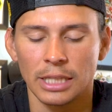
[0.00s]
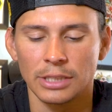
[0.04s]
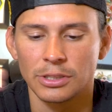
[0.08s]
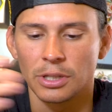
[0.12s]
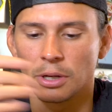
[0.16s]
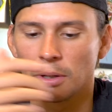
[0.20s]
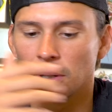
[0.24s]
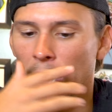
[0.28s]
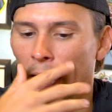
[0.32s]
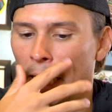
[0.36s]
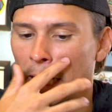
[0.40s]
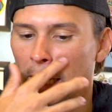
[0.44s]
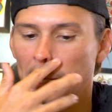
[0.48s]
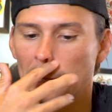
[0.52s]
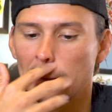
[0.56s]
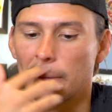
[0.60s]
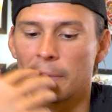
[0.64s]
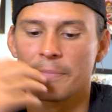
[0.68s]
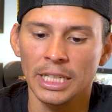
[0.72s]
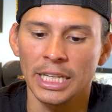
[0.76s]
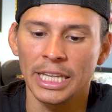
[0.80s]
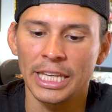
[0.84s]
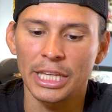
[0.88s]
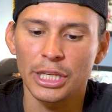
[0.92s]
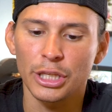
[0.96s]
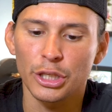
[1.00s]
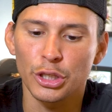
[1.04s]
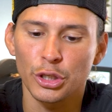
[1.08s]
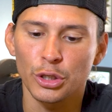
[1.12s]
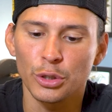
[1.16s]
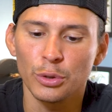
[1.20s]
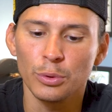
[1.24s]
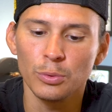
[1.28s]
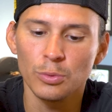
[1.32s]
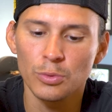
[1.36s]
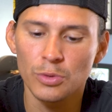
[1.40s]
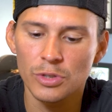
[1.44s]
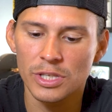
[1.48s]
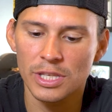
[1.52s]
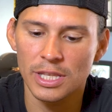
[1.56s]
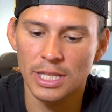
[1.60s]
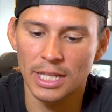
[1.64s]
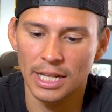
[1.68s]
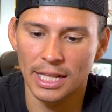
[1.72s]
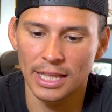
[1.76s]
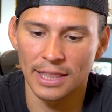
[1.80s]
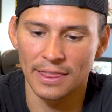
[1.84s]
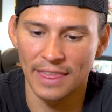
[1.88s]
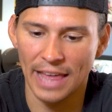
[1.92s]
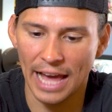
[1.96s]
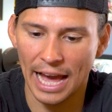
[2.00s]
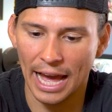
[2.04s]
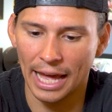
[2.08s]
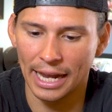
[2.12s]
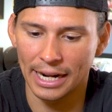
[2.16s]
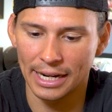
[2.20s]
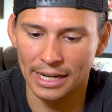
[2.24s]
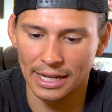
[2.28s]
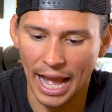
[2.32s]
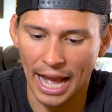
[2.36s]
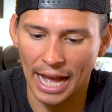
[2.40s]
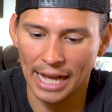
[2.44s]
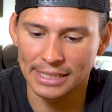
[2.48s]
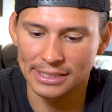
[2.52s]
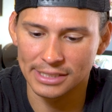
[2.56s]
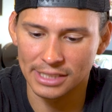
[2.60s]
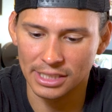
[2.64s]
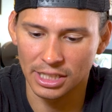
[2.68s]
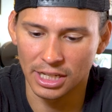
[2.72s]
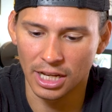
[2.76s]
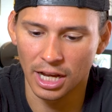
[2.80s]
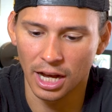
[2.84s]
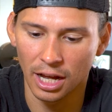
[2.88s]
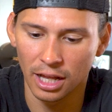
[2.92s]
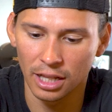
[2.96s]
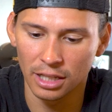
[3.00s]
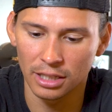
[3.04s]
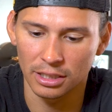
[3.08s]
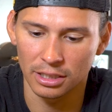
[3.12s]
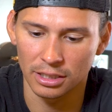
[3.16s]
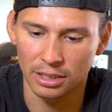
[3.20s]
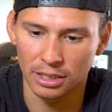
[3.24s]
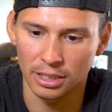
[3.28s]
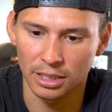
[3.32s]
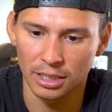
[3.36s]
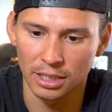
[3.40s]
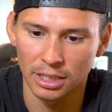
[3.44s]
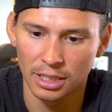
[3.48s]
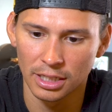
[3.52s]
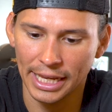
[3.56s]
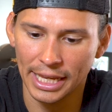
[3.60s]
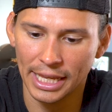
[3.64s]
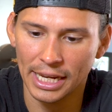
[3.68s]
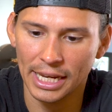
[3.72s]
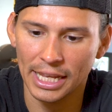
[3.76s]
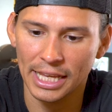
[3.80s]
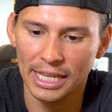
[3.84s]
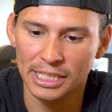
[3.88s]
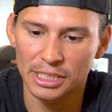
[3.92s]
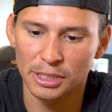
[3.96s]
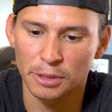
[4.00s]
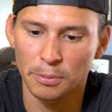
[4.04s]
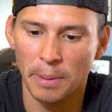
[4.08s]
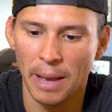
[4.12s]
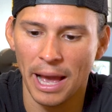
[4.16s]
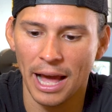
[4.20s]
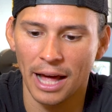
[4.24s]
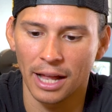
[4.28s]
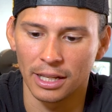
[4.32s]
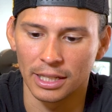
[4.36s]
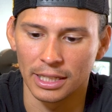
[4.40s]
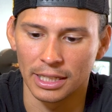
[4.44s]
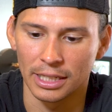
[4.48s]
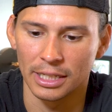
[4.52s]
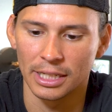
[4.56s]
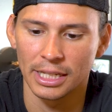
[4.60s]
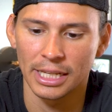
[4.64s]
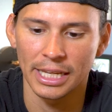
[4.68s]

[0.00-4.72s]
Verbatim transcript: So like he used that as a color in his palette.